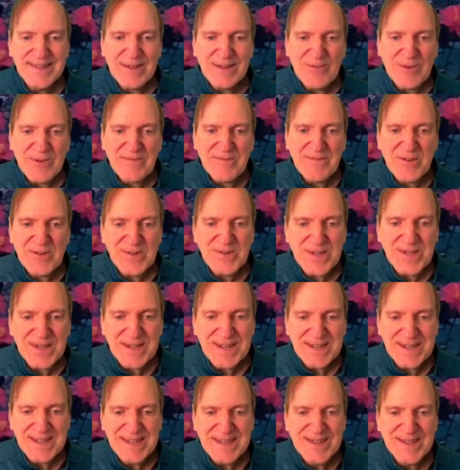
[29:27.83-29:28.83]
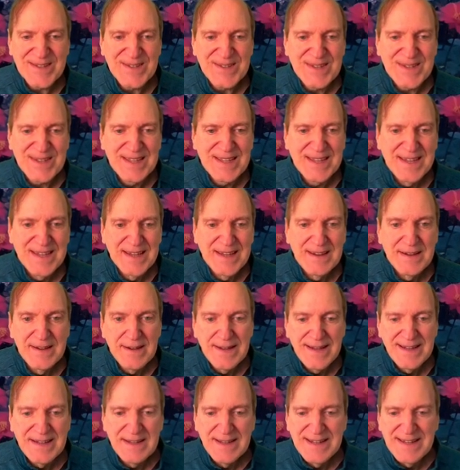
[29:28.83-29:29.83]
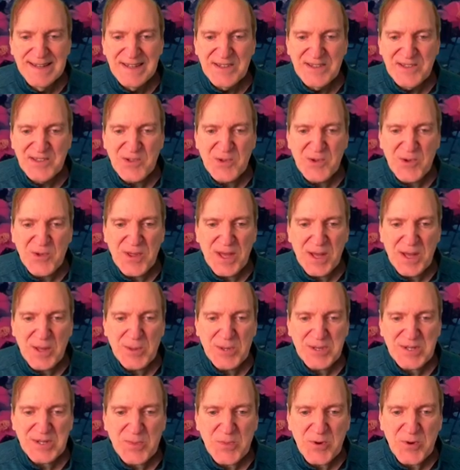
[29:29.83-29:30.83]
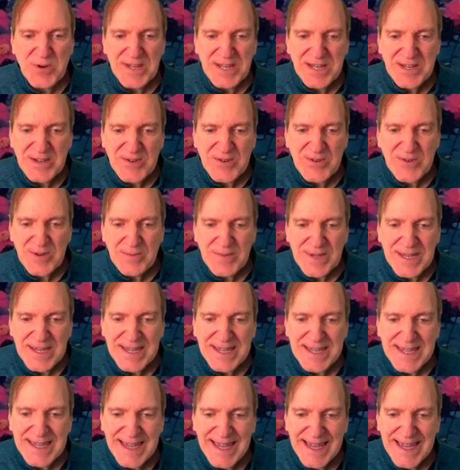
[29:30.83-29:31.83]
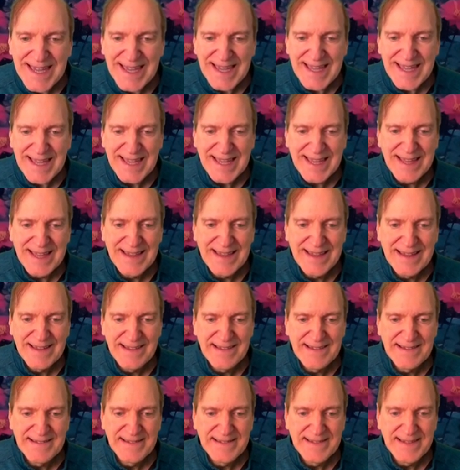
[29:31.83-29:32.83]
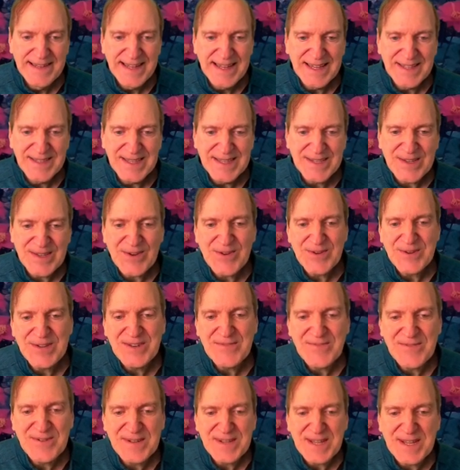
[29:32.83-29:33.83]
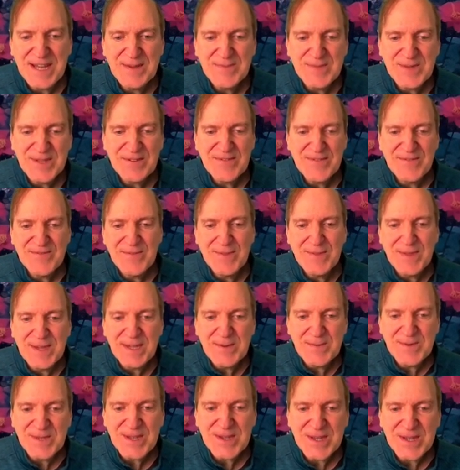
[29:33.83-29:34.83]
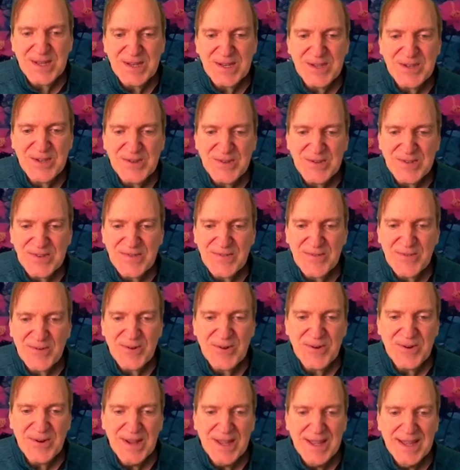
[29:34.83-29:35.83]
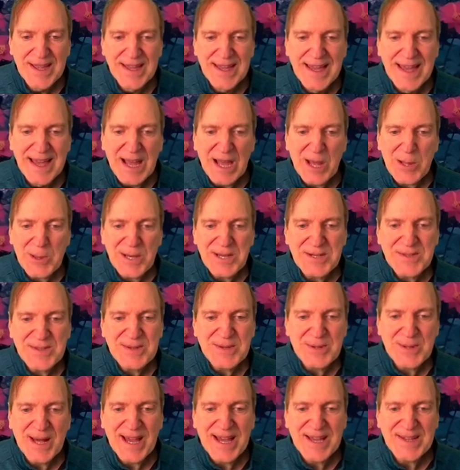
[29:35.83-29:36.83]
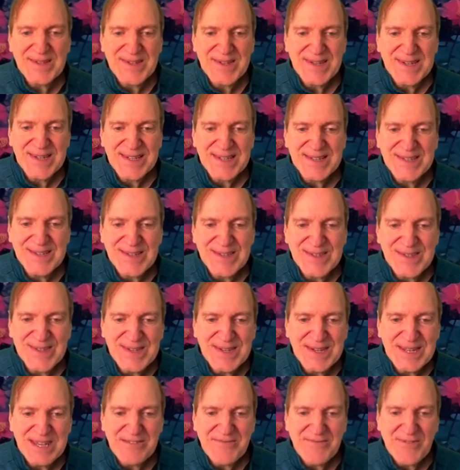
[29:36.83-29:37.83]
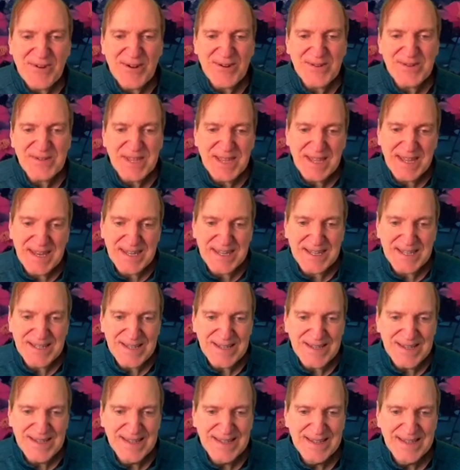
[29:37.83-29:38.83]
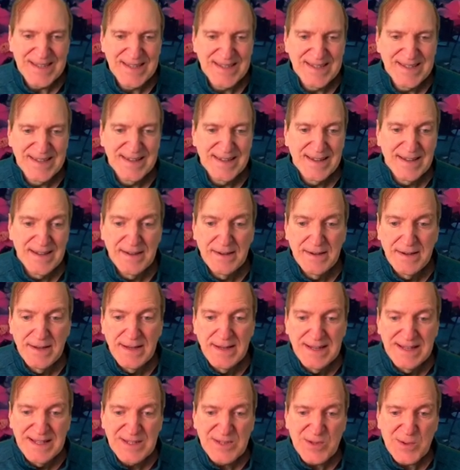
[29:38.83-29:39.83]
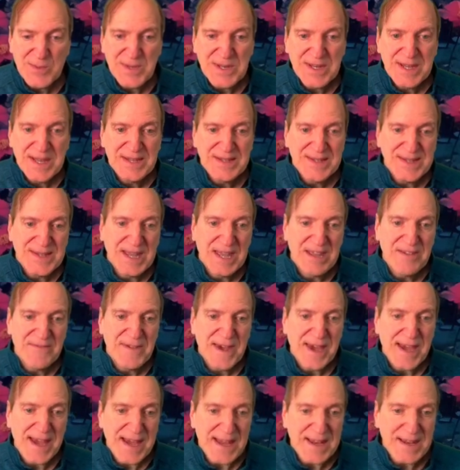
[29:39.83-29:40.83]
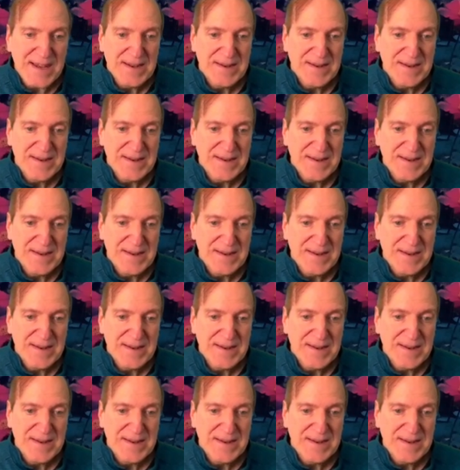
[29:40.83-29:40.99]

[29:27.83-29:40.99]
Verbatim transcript: what version it is. So that looks pretty new to me. And these are different types of themes you can use for, I like the classic, just the default settings. I'm gonna save that.